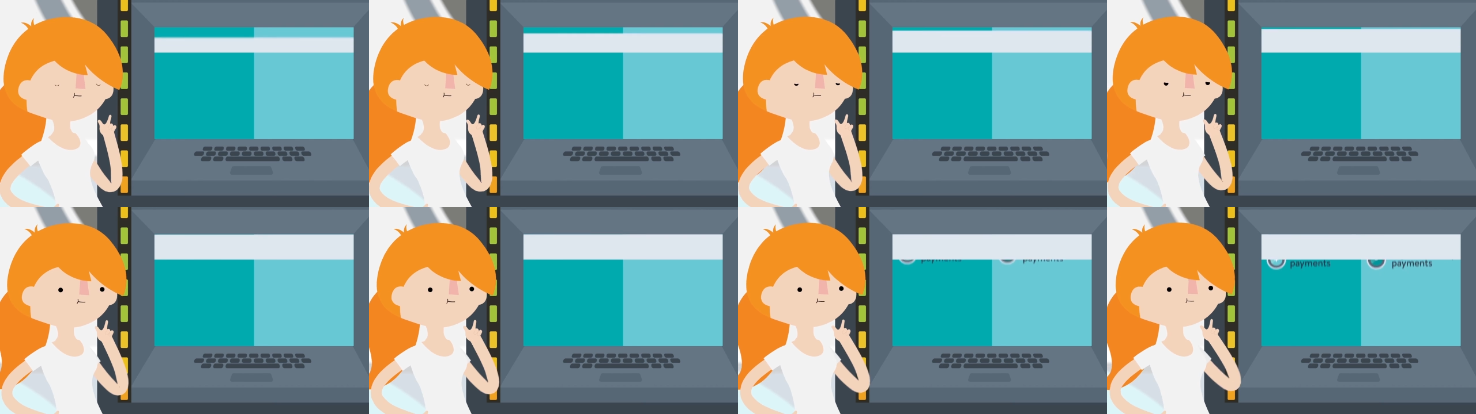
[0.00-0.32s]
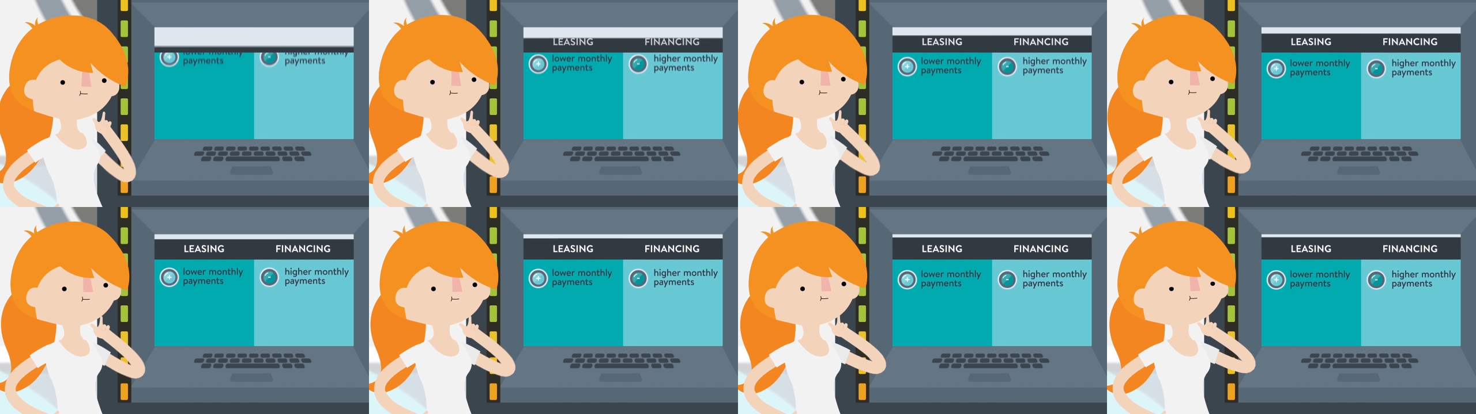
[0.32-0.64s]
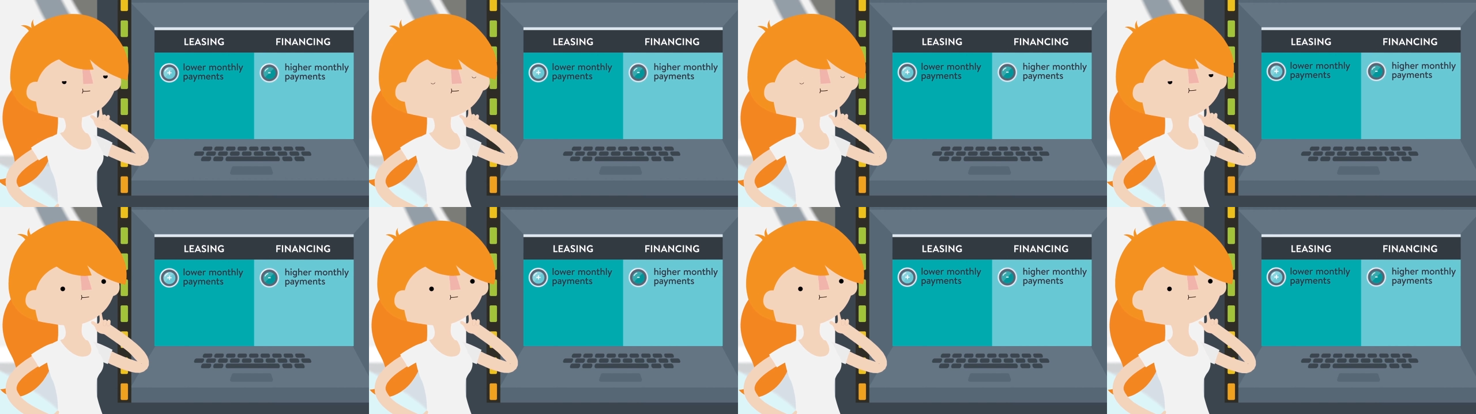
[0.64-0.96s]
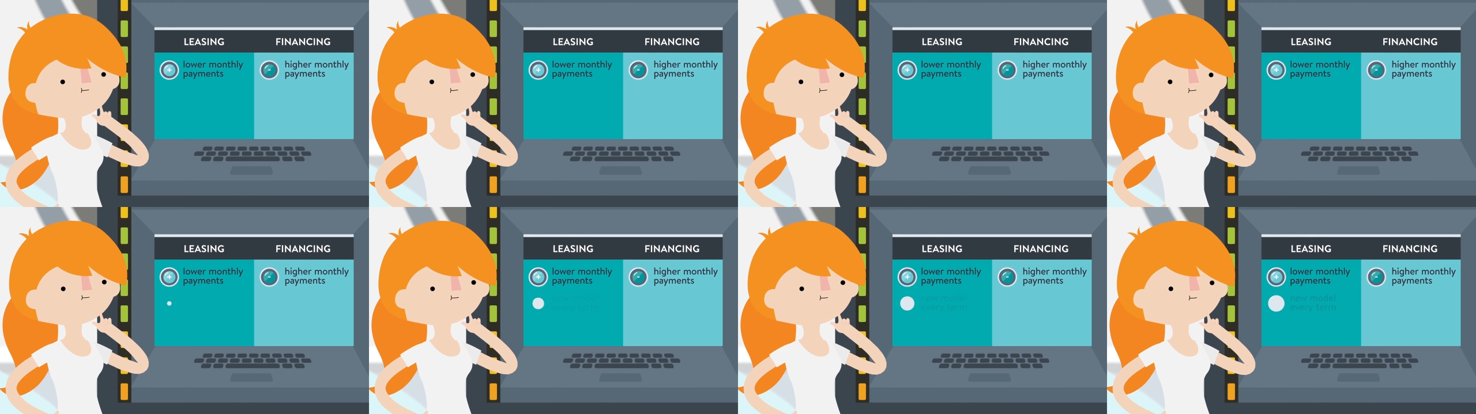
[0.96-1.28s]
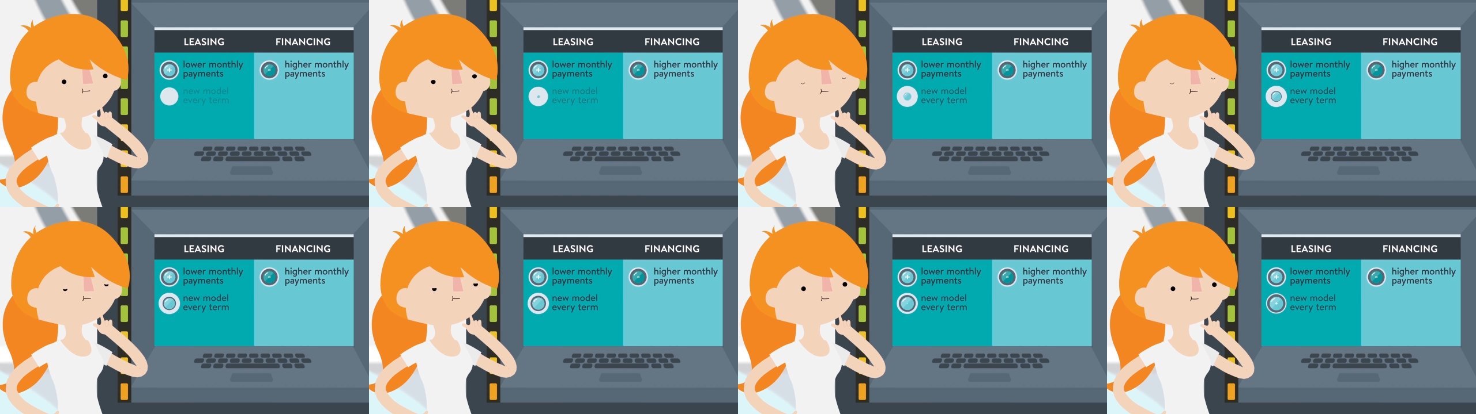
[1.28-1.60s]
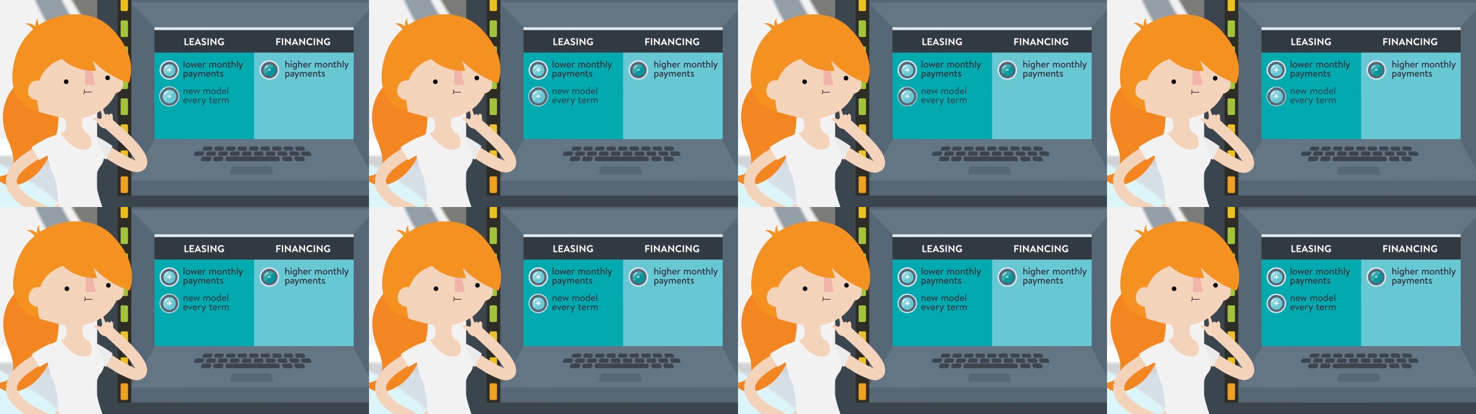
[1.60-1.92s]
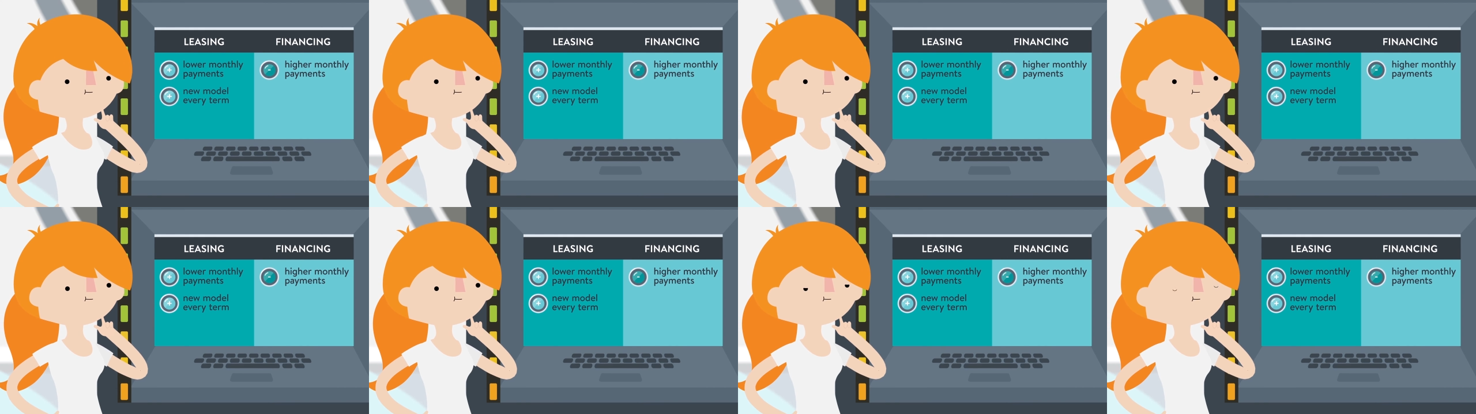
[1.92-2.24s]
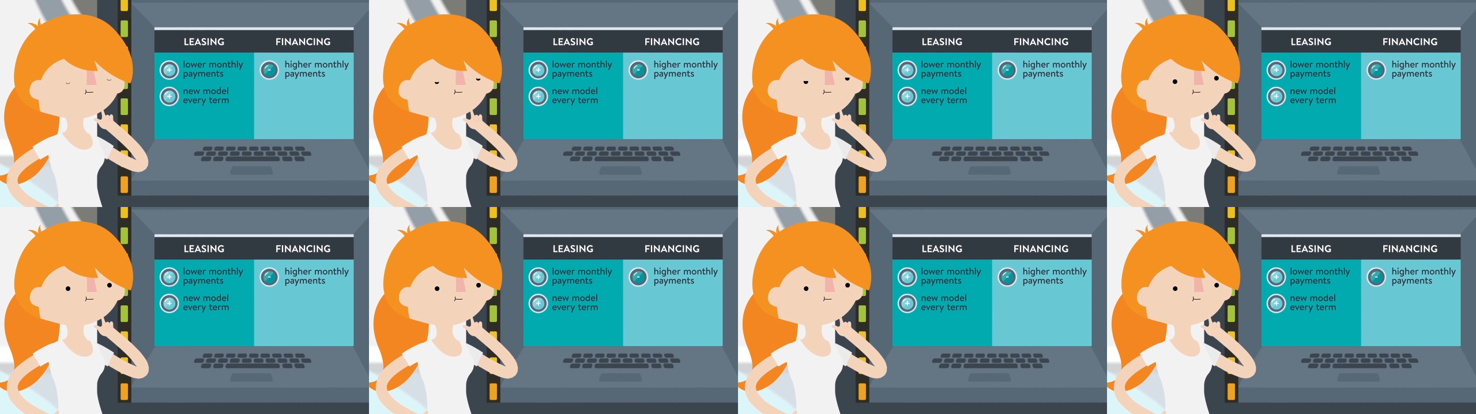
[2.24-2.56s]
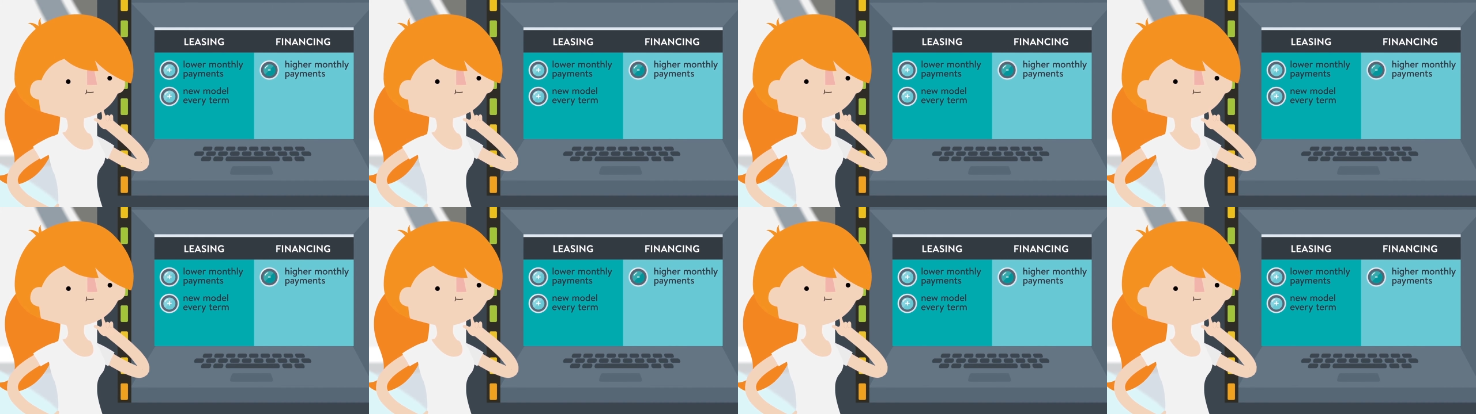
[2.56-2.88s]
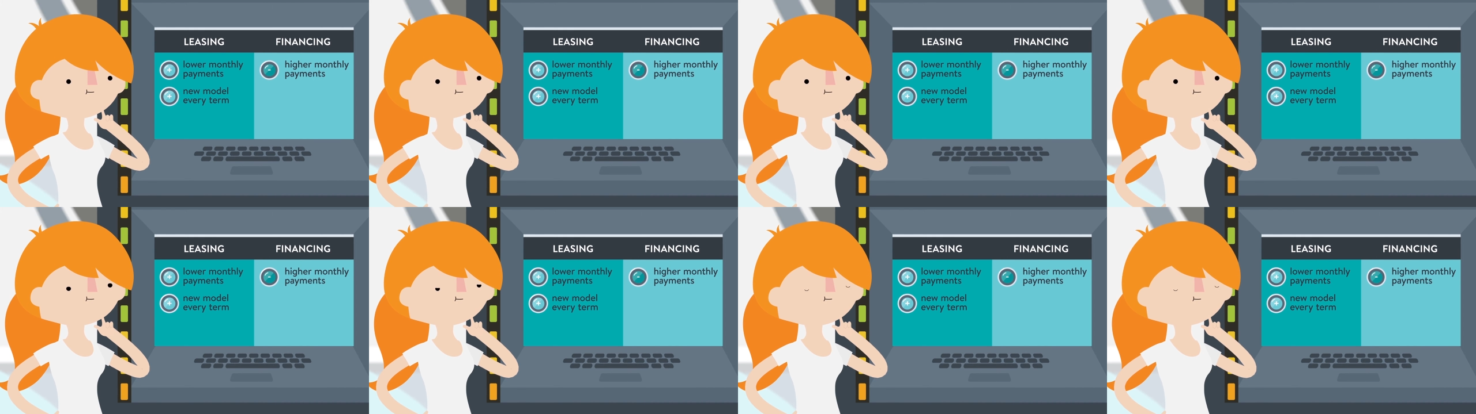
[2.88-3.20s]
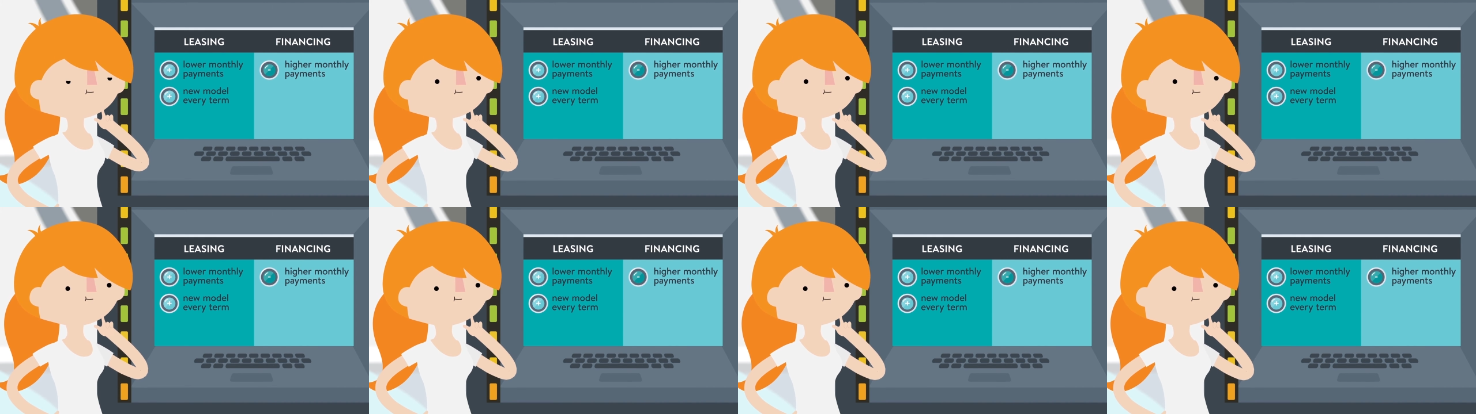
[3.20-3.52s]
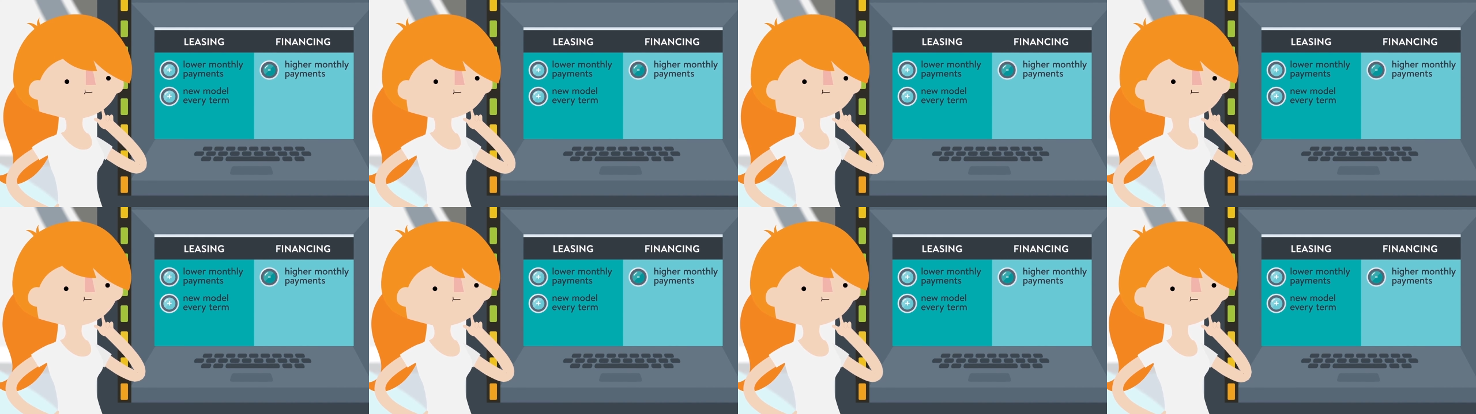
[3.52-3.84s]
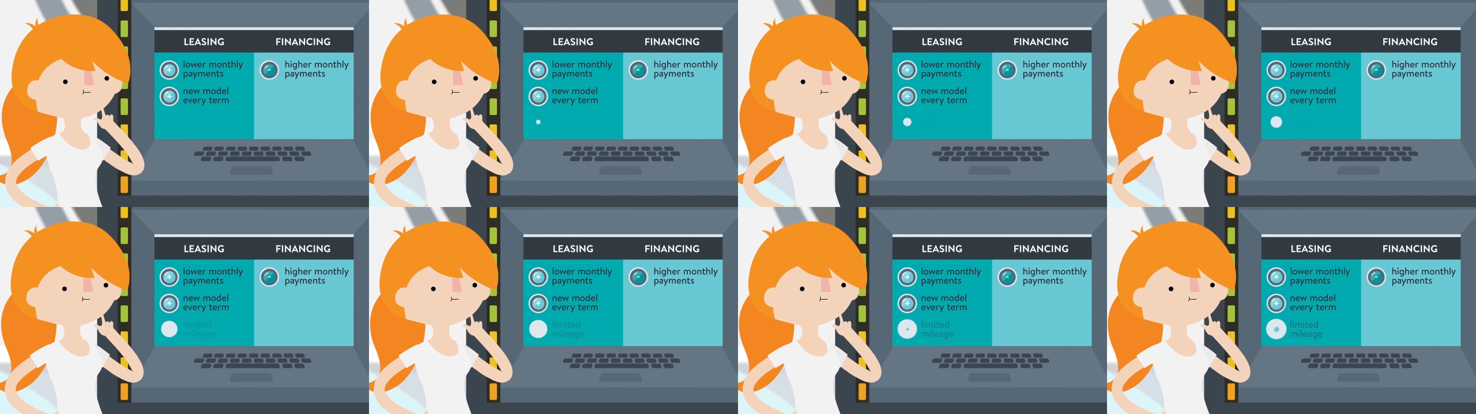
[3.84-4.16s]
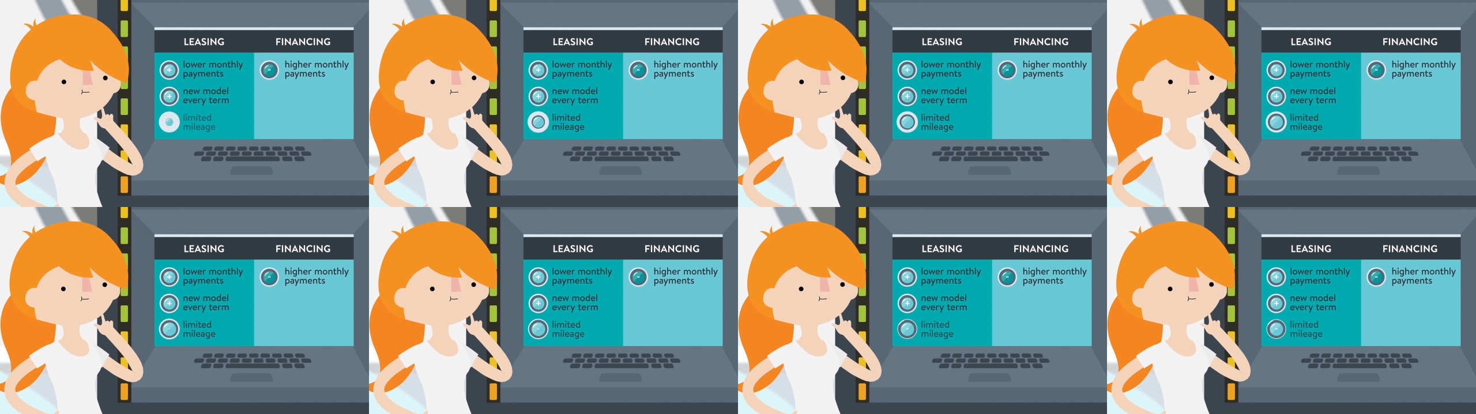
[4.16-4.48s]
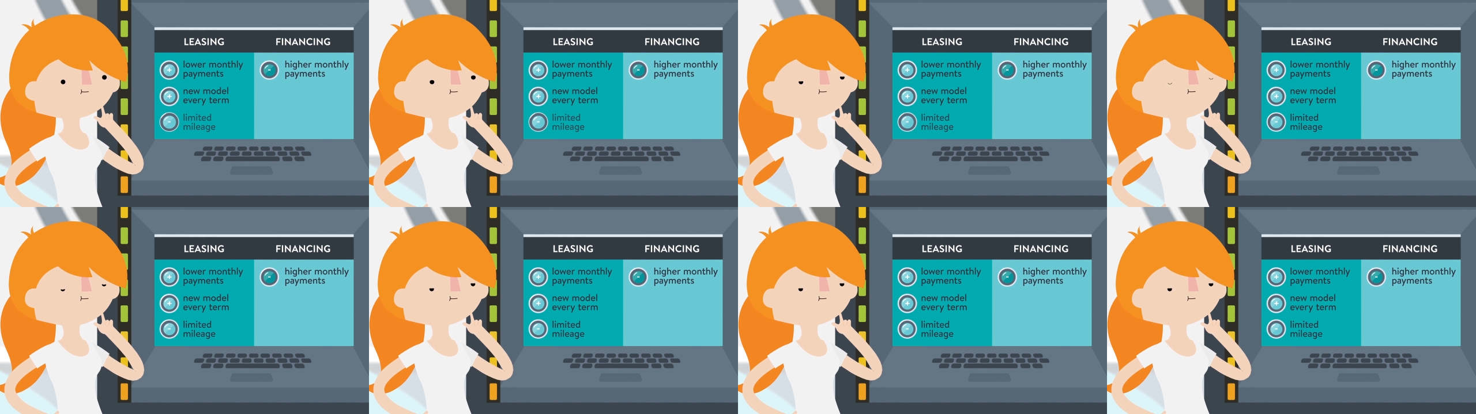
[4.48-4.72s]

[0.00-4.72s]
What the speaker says: (no speaker visible)